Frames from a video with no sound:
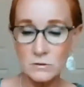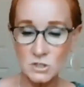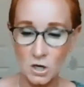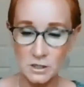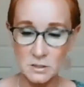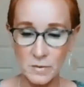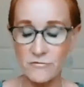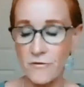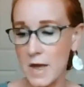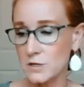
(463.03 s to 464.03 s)
I was talking to
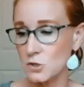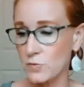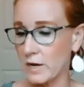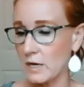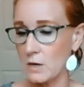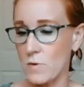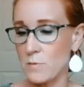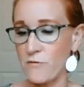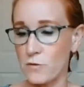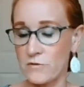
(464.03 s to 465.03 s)
my friend Rainey
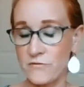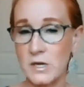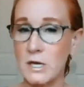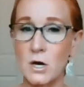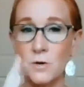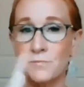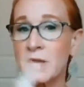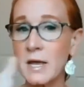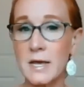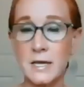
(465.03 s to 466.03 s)
right before the video,
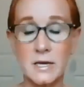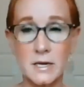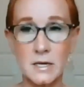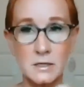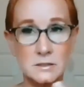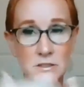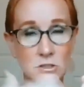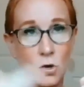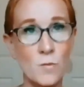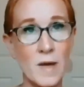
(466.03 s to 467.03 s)
and
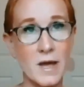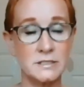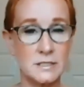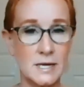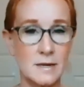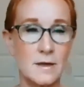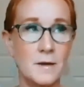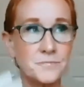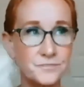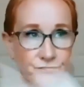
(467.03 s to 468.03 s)
it's so bad today
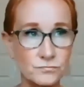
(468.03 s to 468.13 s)
that,